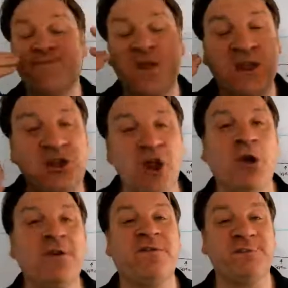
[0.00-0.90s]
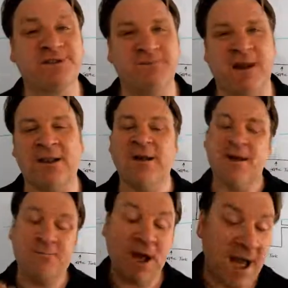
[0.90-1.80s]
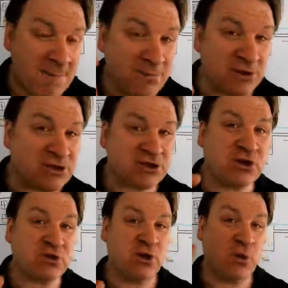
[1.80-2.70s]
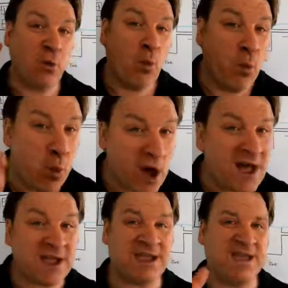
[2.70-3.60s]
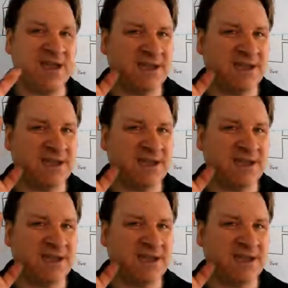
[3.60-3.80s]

And none of them smell, but I'm going to show you why